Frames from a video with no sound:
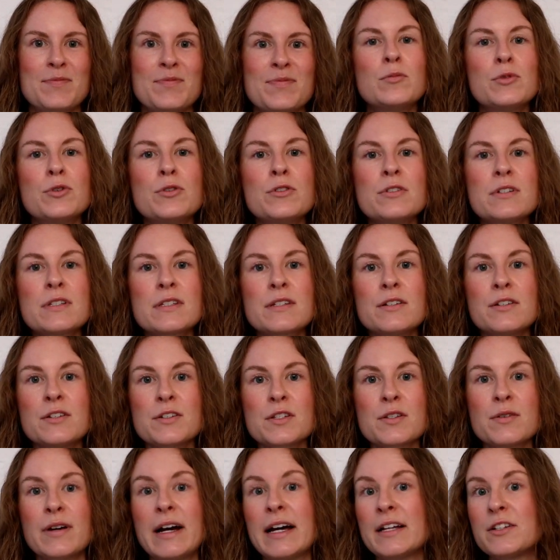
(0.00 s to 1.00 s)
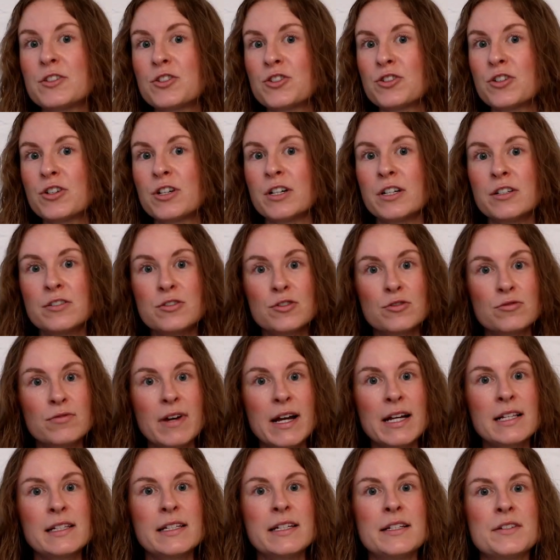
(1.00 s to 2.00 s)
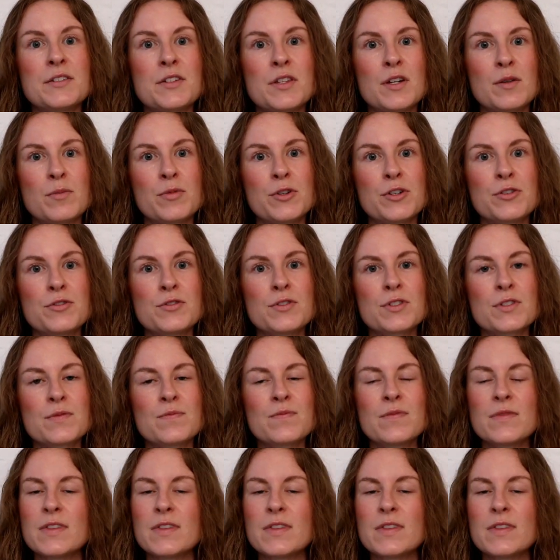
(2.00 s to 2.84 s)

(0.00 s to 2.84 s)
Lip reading: Brewers can also add sugar directly into their brews.